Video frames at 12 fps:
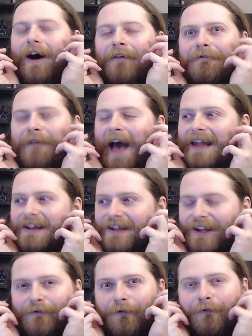Fast
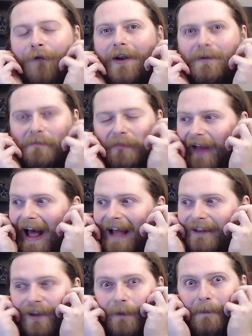and Fun
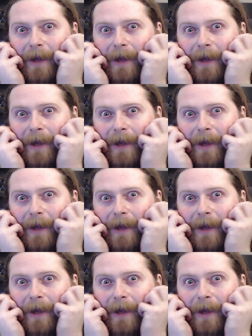Platinum?